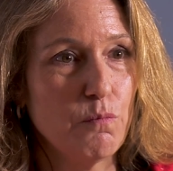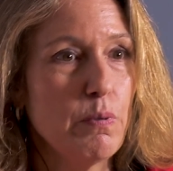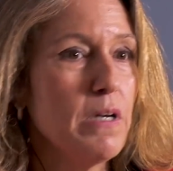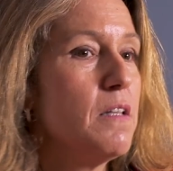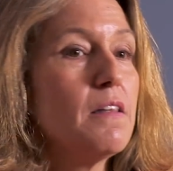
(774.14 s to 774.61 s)

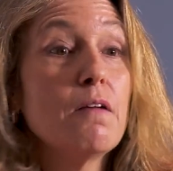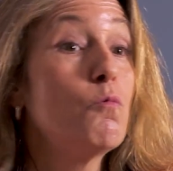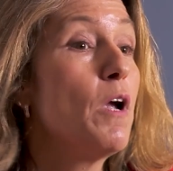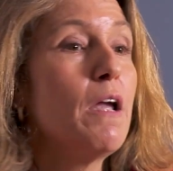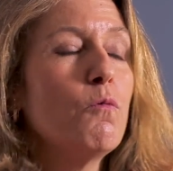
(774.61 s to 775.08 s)
but
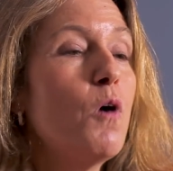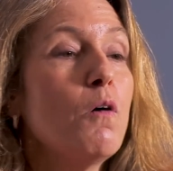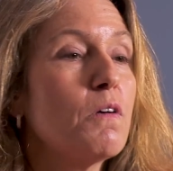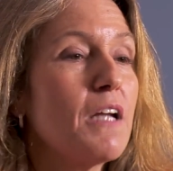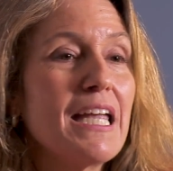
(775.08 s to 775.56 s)

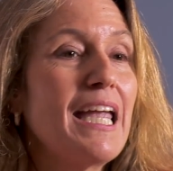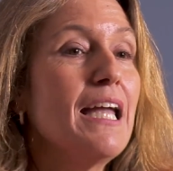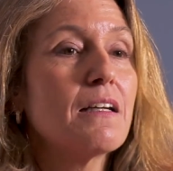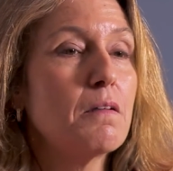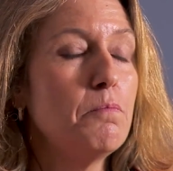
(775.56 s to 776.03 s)
it
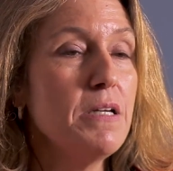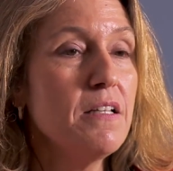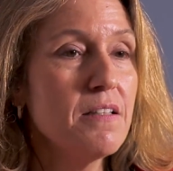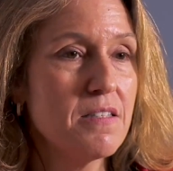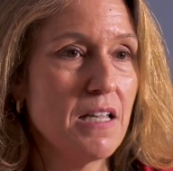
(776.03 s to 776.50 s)
can't
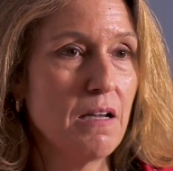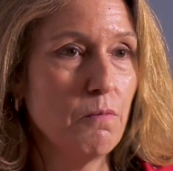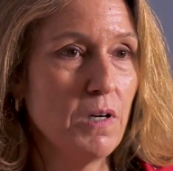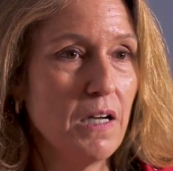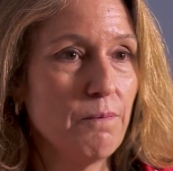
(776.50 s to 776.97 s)
compete the
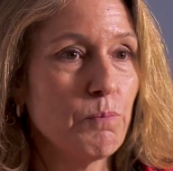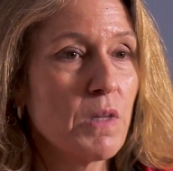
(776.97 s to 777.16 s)
same way.